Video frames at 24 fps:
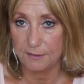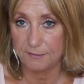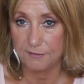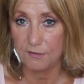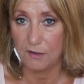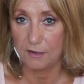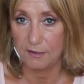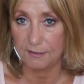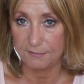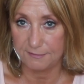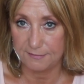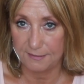this
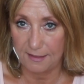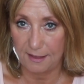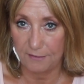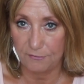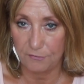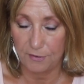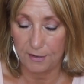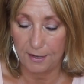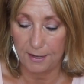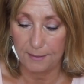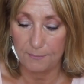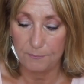on a
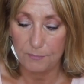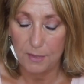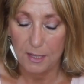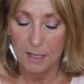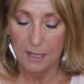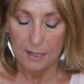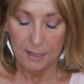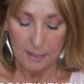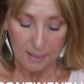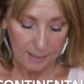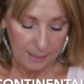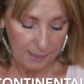Saturday
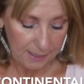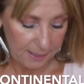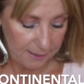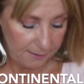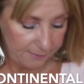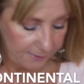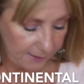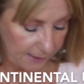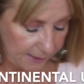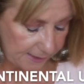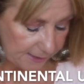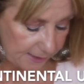and
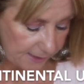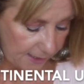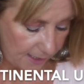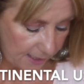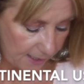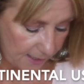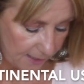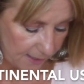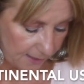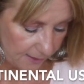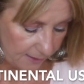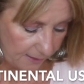I think
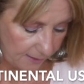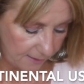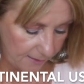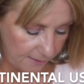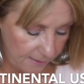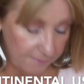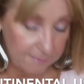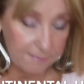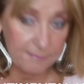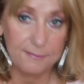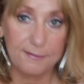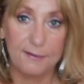today
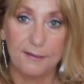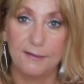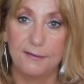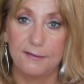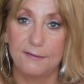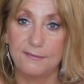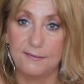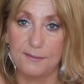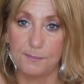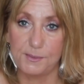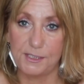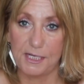is
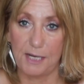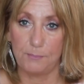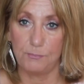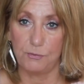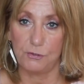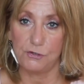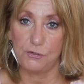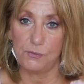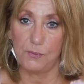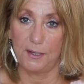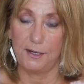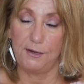
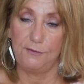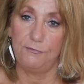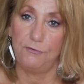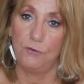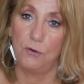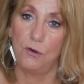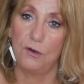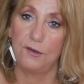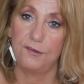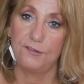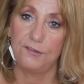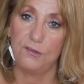September
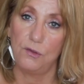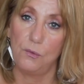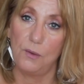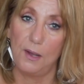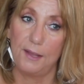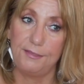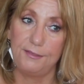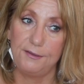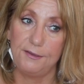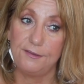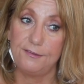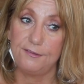21st. So
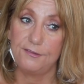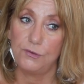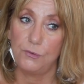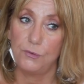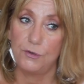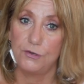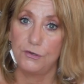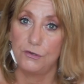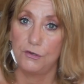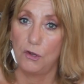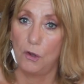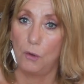I think it's
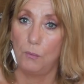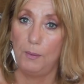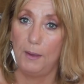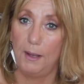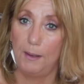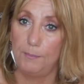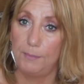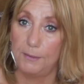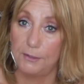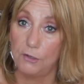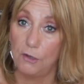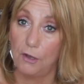going to go
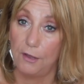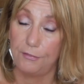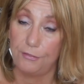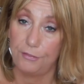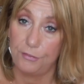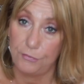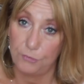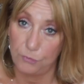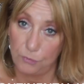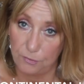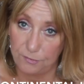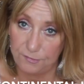public on
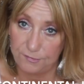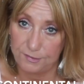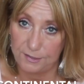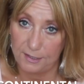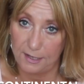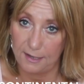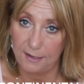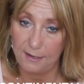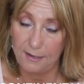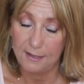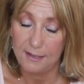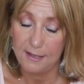
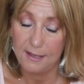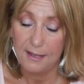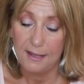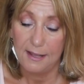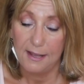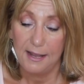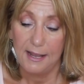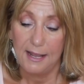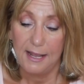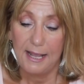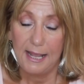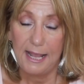Thursday
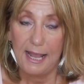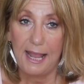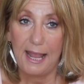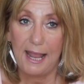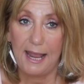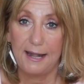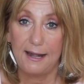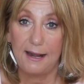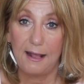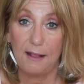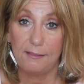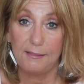
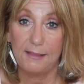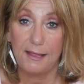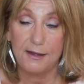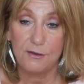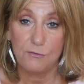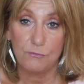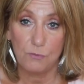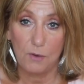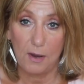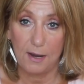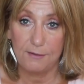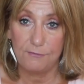and I'll let
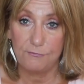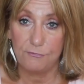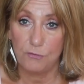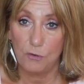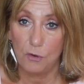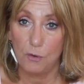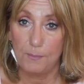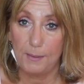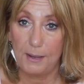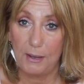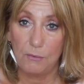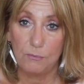it run
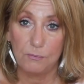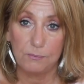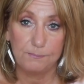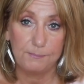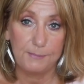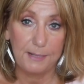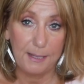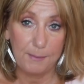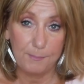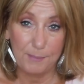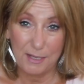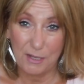for about
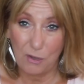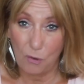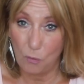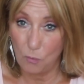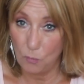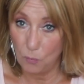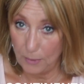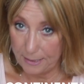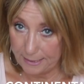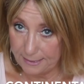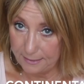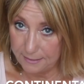maybe a
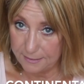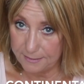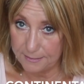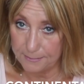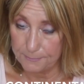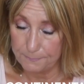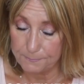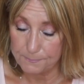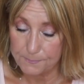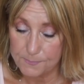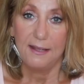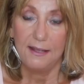week.
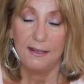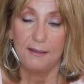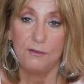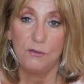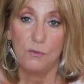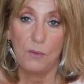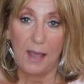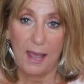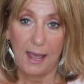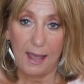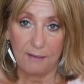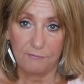
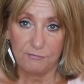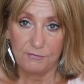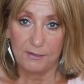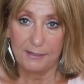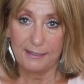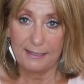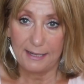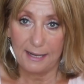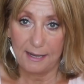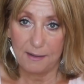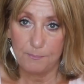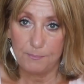You have to,
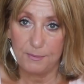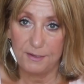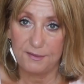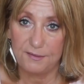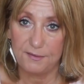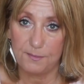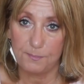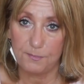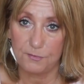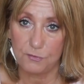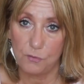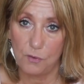again, be
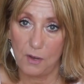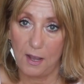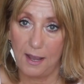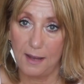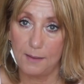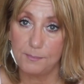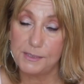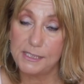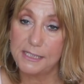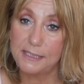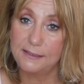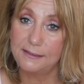
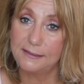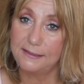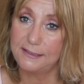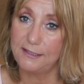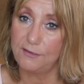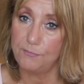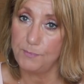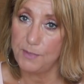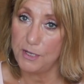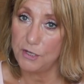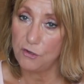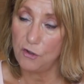subscribed.
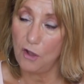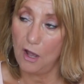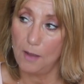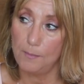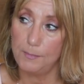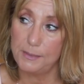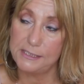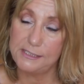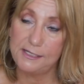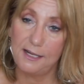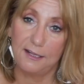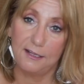Leave me a
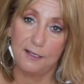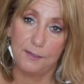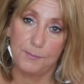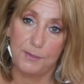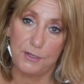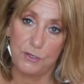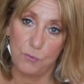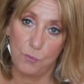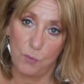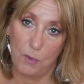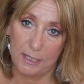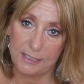comment telling
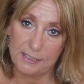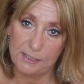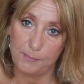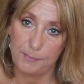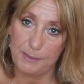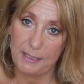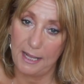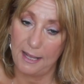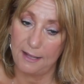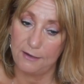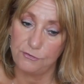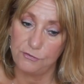me you want to
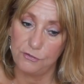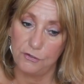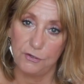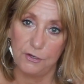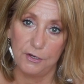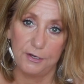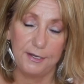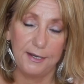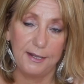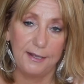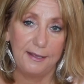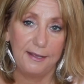be
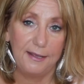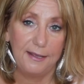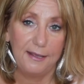entered